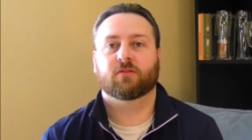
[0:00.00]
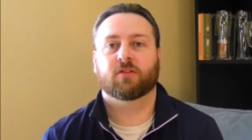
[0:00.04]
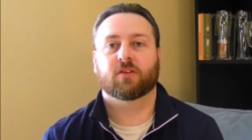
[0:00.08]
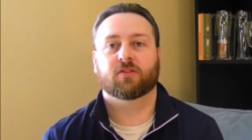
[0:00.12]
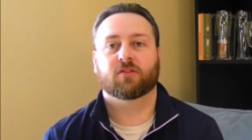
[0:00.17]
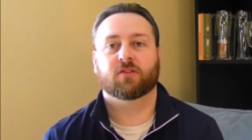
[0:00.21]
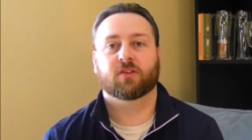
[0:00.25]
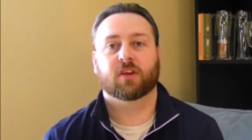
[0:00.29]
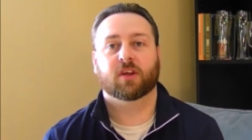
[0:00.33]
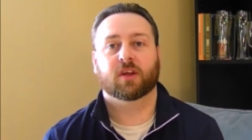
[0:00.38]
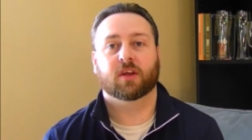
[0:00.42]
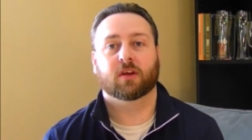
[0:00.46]

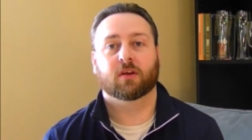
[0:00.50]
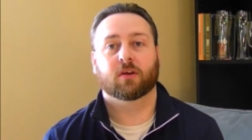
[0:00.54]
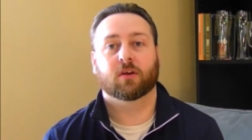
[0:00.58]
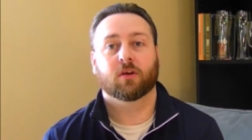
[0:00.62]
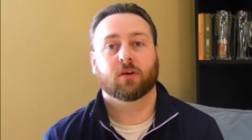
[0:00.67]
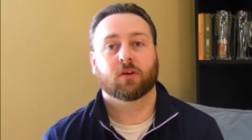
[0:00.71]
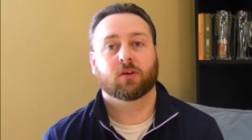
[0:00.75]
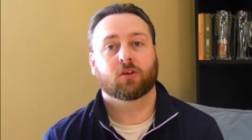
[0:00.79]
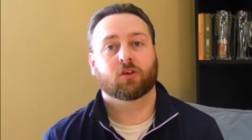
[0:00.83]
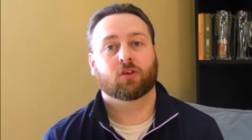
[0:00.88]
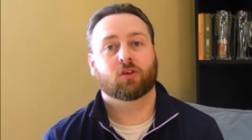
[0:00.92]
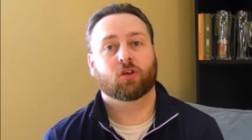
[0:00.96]
visiting
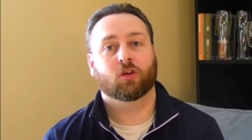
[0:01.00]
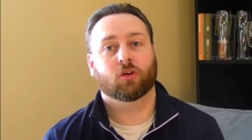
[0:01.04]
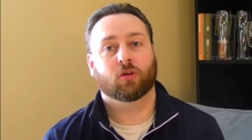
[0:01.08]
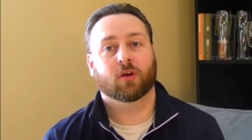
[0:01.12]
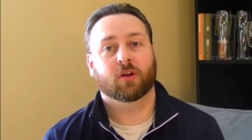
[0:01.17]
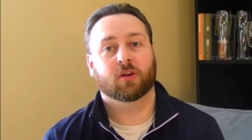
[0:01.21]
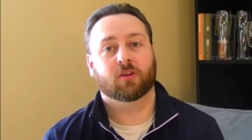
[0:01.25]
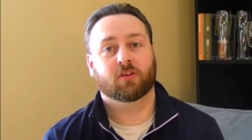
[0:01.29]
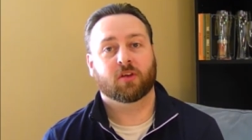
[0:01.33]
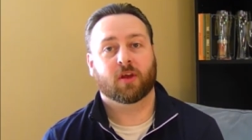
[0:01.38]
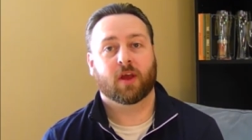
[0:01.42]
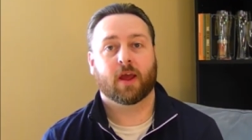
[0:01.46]

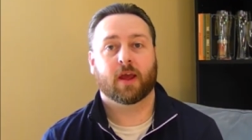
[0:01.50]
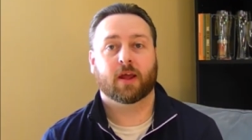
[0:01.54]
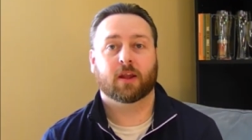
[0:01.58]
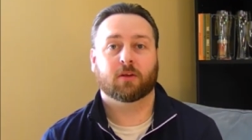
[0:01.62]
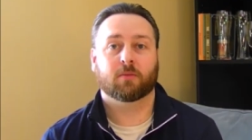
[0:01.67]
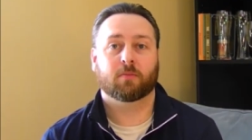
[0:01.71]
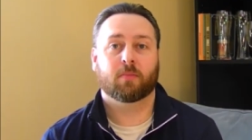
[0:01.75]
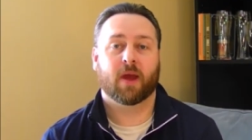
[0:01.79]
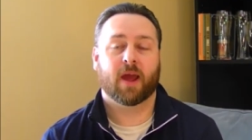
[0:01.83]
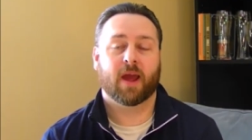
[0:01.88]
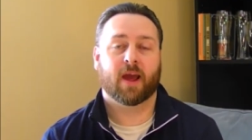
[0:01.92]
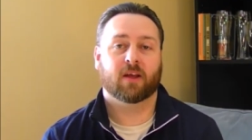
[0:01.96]
current and
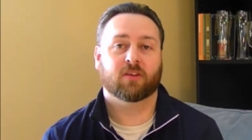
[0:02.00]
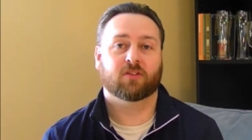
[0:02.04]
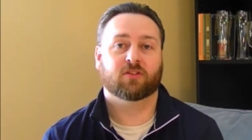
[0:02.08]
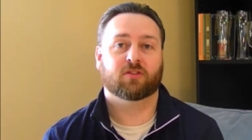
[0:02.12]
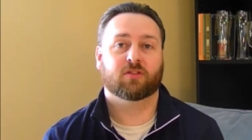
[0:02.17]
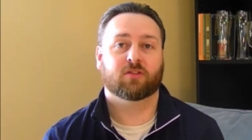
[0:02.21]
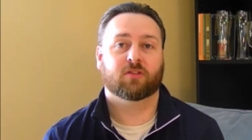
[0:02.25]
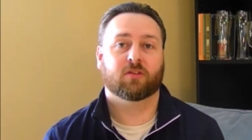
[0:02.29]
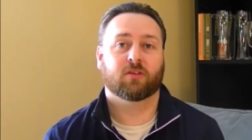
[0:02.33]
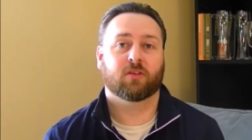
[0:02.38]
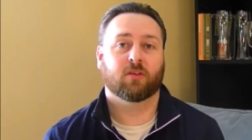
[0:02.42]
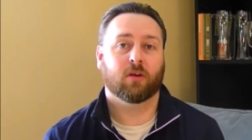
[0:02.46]

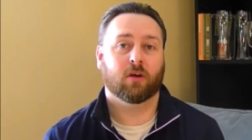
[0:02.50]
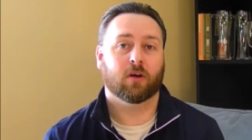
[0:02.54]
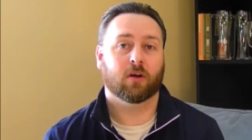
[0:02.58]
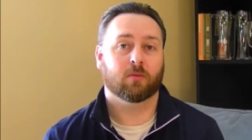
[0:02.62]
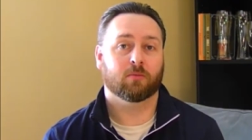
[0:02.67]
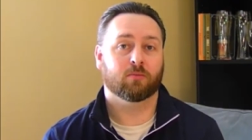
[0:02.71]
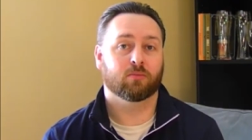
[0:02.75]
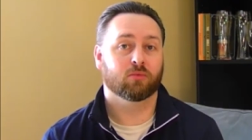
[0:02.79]
past uh,